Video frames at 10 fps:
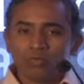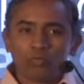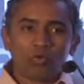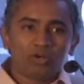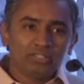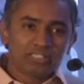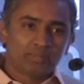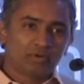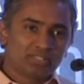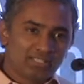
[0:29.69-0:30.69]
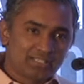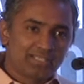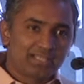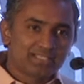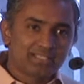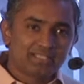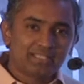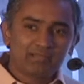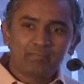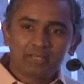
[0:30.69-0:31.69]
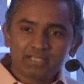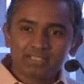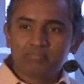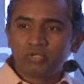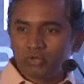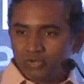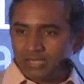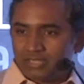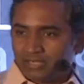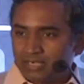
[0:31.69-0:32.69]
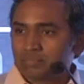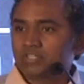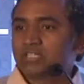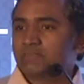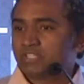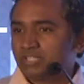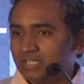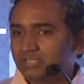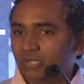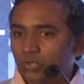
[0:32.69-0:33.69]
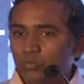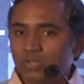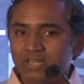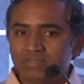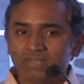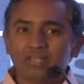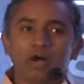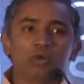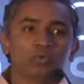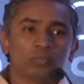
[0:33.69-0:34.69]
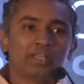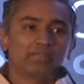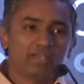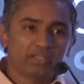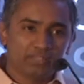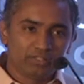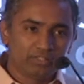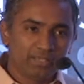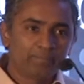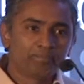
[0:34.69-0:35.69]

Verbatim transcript: What this process does is that it brings bureaucratic corruption, especially at the lower level, out very, very clearly.